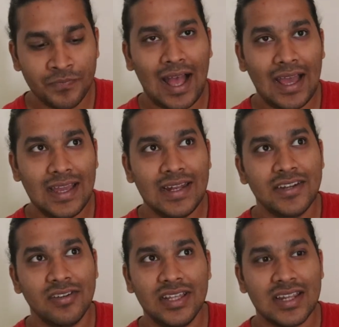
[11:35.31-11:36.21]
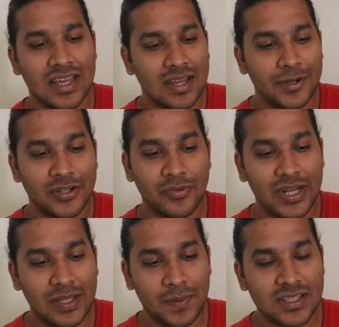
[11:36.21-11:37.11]
I literally, like about
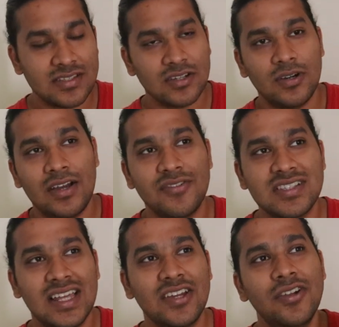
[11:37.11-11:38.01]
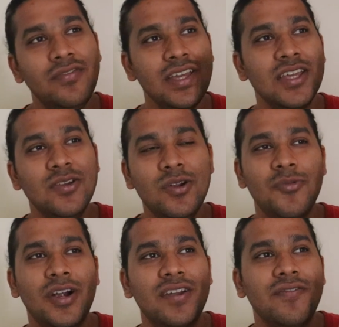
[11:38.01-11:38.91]
20 pages ago, I was like, Rutvik, you
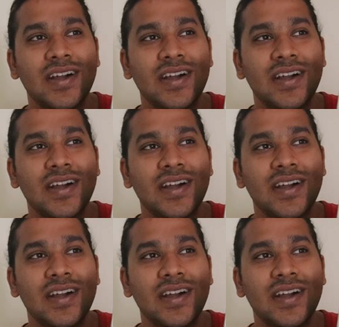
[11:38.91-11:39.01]
know what,